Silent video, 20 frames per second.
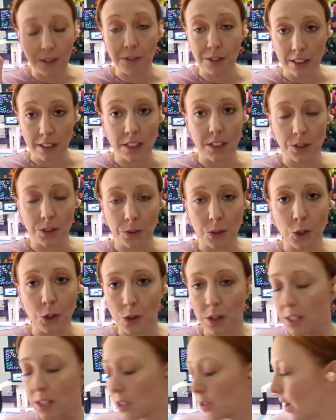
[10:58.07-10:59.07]
really do
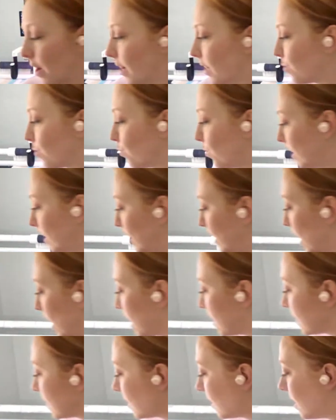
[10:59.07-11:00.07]
enjoy this thread. It's really
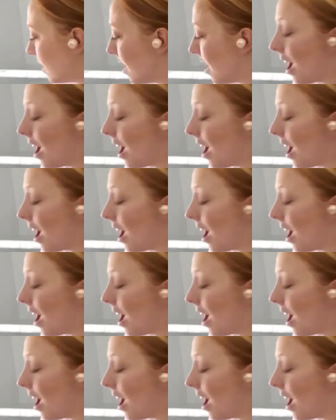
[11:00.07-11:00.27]
nice.